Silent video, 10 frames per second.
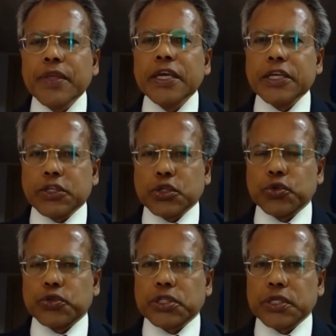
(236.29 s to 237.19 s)

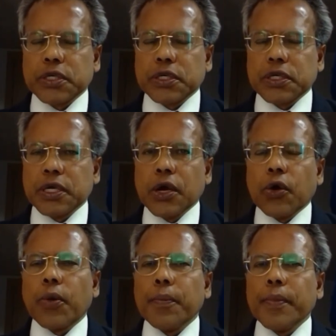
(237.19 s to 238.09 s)
issues
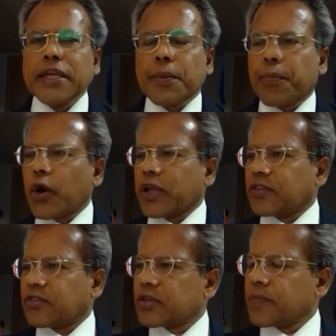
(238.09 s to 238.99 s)
or major points.